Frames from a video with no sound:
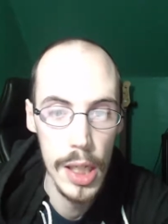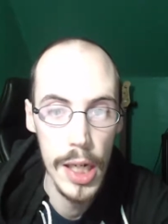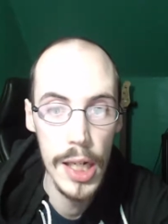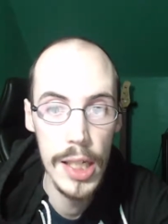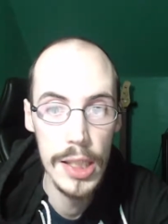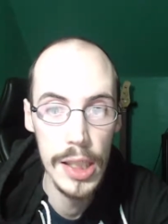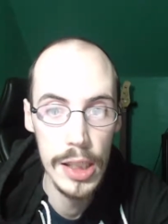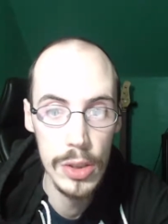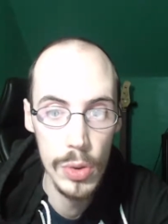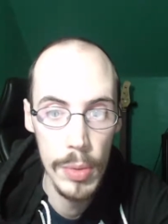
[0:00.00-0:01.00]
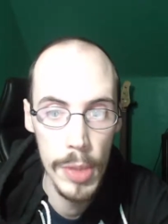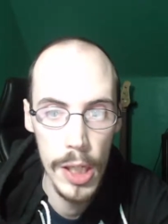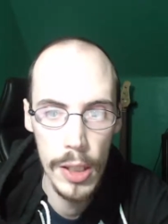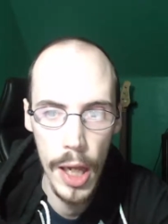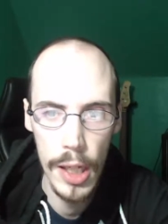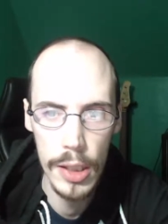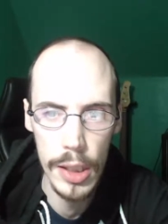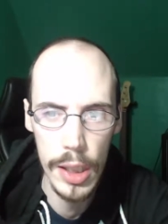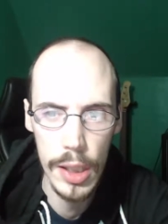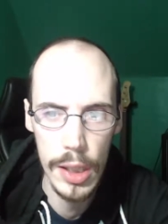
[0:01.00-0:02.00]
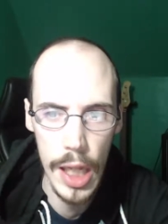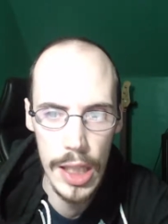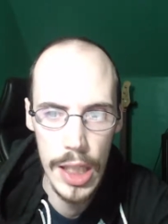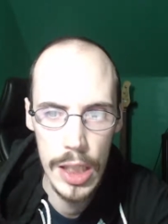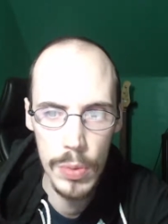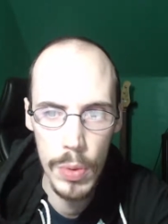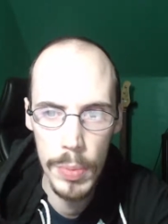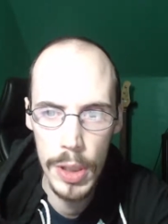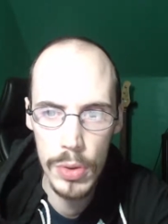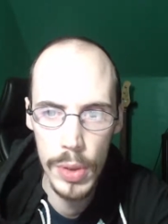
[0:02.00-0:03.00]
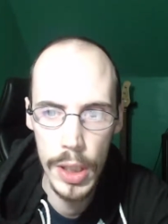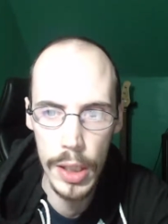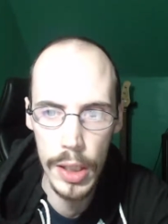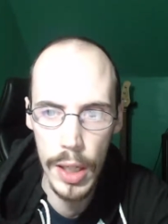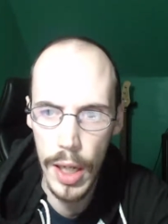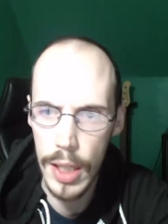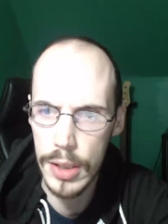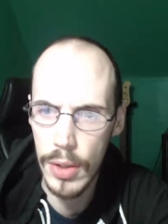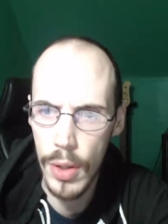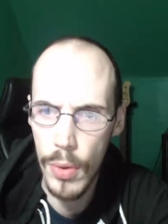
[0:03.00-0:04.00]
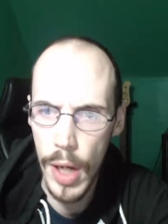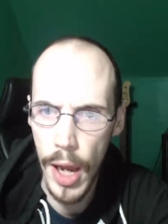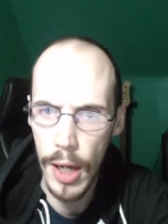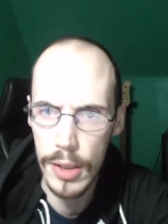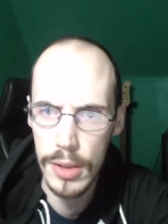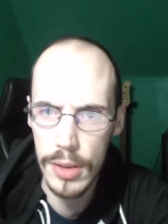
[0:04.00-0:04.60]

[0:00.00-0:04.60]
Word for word: is extremely likely that this will be treated as a lone act.